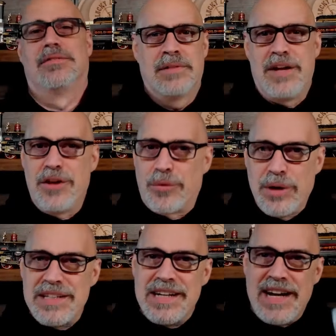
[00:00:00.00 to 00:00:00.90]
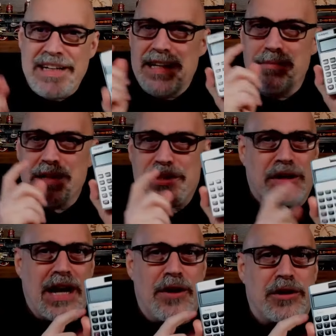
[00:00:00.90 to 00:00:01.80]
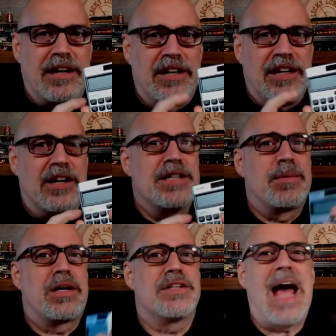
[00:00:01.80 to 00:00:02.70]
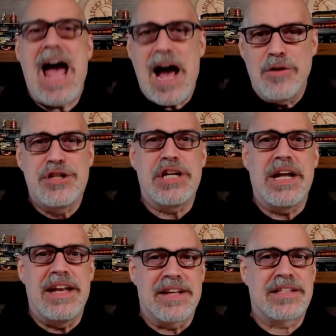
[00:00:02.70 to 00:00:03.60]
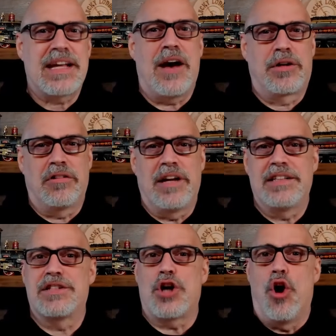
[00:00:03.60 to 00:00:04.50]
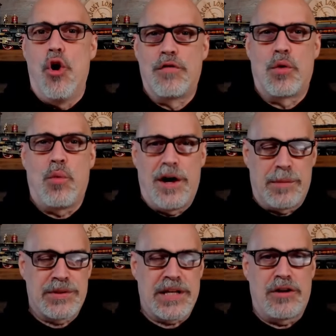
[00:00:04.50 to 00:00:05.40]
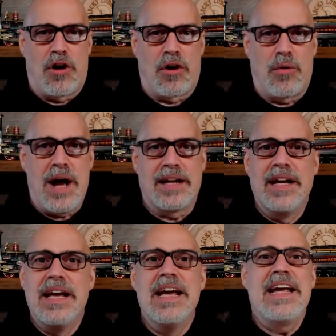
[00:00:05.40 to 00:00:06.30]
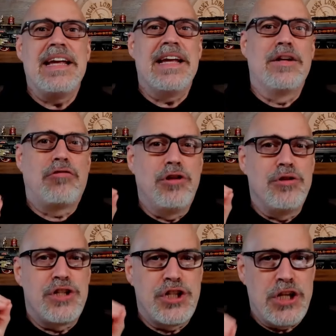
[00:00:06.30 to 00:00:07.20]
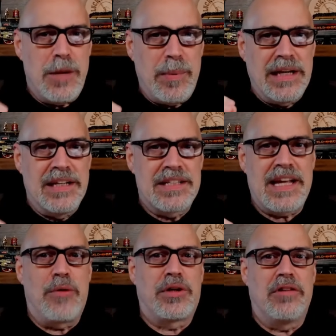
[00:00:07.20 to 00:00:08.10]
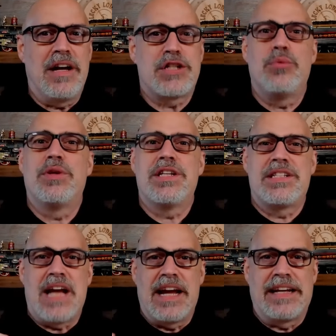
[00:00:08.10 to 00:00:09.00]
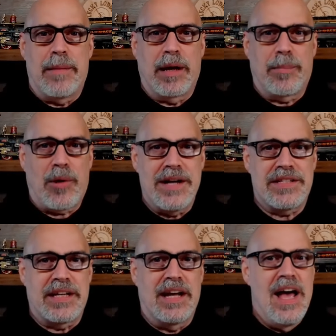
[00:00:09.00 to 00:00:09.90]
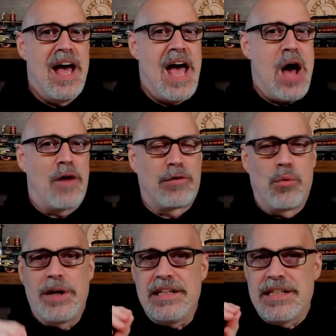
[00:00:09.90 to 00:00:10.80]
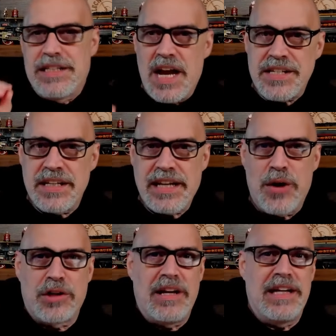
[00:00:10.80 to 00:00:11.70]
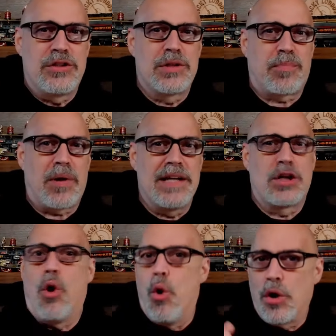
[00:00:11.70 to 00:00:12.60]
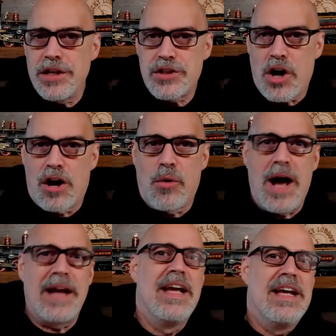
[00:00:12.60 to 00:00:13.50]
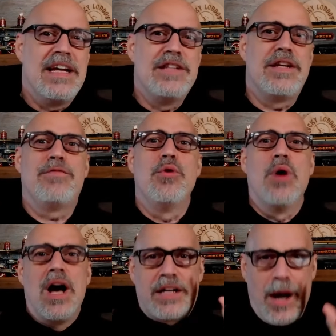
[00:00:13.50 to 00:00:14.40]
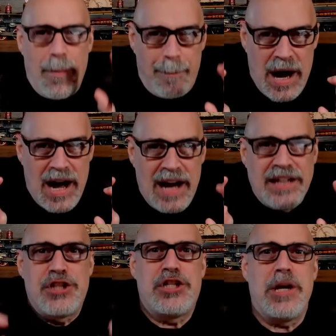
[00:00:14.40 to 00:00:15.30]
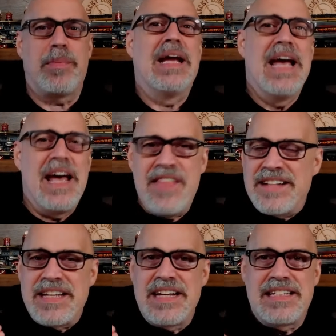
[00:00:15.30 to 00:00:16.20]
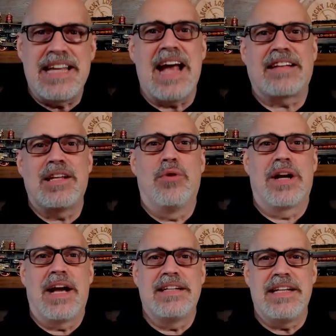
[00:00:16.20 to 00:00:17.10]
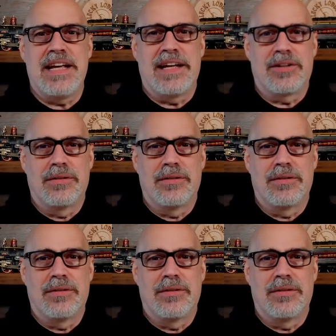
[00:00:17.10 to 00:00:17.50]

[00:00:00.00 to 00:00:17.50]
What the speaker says: And the reason I needed Mr. Calculator here is because of how GNS calculates its over 100% ROI. He includes shipping in his calculation with his dynamic pricing. However, what he doesn't calculate into his pricing or his ROI is if you combine shipping. And that's exactly what I did.